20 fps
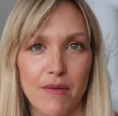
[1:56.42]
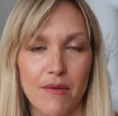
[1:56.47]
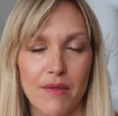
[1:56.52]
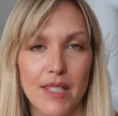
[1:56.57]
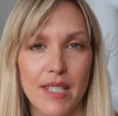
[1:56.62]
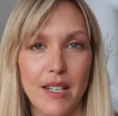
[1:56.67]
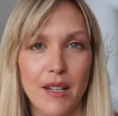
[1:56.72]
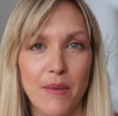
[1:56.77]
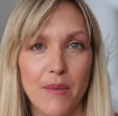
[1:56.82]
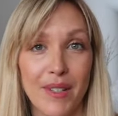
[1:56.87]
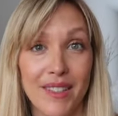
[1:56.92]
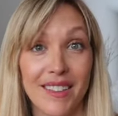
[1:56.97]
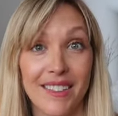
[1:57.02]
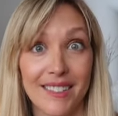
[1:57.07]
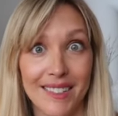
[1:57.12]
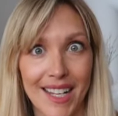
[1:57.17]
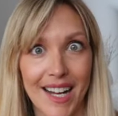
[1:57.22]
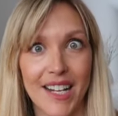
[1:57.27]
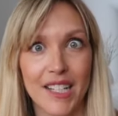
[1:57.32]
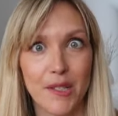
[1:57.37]
see what the
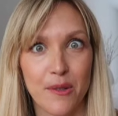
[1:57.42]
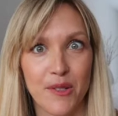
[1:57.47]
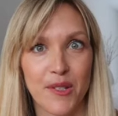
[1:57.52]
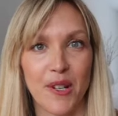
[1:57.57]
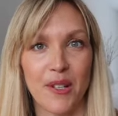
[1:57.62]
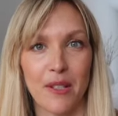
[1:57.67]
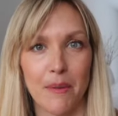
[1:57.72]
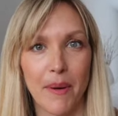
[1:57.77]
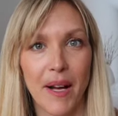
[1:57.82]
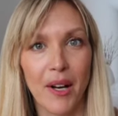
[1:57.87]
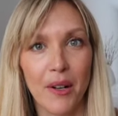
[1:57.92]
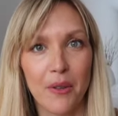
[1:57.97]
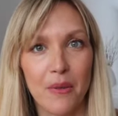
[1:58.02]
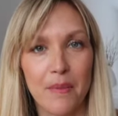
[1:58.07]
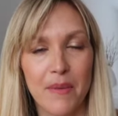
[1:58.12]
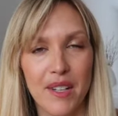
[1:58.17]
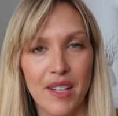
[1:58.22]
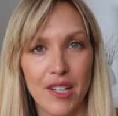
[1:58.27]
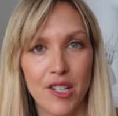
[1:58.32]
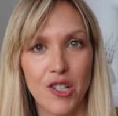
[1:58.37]
glass was all
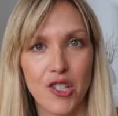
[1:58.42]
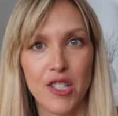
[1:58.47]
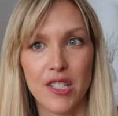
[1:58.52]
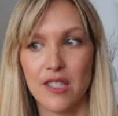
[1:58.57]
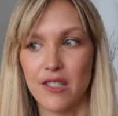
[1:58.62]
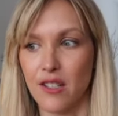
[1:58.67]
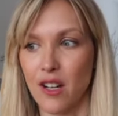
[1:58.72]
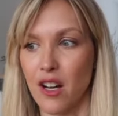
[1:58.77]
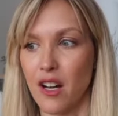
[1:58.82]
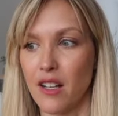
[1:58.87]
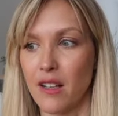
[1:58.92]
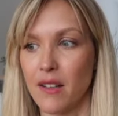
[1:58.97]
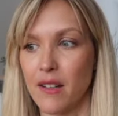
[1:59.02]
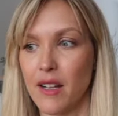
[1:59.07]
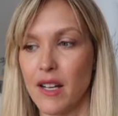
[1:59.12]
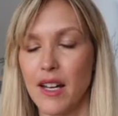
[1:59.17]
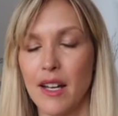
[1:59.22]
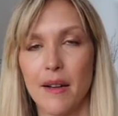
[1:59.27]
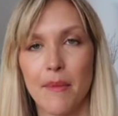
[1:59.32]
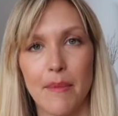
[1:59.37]
about, because she saw
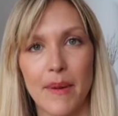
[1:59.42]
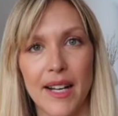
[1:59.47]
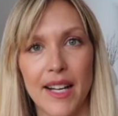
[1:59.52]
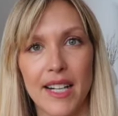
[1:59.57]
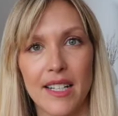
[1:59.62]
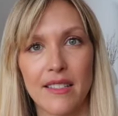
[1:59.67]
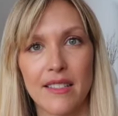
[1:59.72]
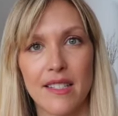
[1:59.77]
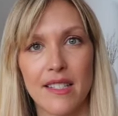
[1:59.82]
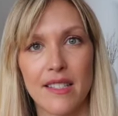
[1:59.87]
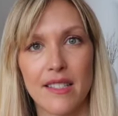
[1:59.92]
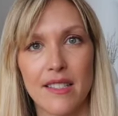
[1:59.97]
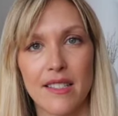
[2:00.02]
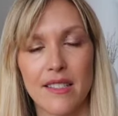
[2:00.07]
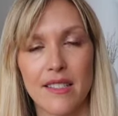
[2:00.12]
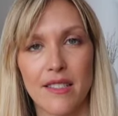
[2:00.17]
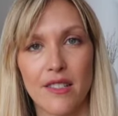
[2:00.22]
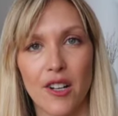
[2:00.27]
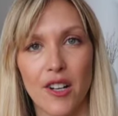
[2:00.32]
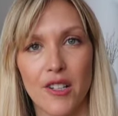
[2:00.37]
my
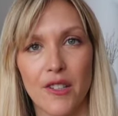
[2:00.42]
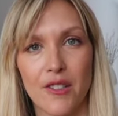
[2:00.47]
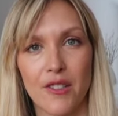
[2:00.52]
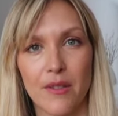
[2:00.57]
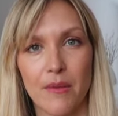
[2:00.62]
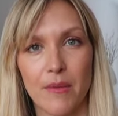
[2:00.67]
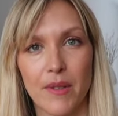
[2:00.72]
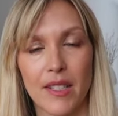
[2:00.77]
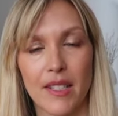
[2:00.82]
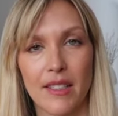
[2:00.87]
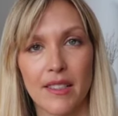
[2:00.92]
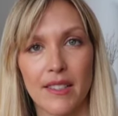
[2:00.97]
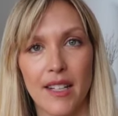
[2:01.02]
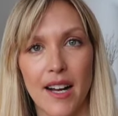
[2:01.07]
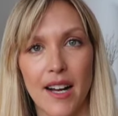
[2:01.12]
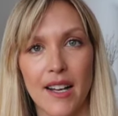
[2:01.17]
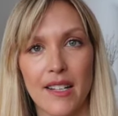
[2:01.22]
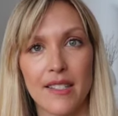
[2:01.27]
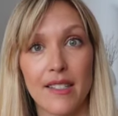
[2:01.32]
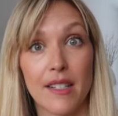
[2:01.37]
eldest's daughter with a
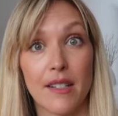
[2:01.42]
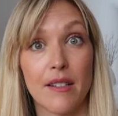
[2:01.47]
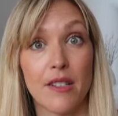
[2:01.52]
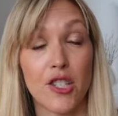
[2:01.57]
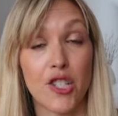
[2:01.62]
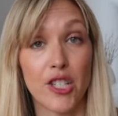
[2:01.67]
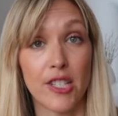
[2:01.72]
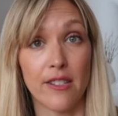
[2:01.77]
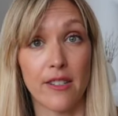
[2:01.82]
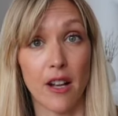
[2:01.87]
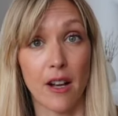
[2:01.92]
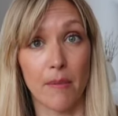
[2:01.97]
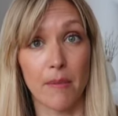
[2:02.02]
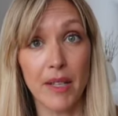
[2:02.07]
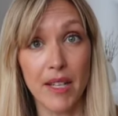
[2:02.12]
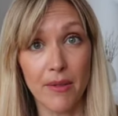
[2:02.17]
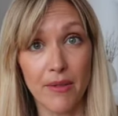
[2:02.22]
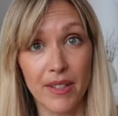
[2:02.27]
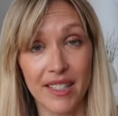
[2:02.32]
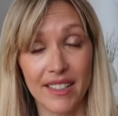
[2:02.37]
glass and she saw
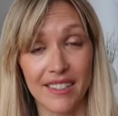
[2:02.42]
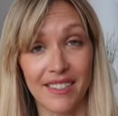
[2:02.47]
me with a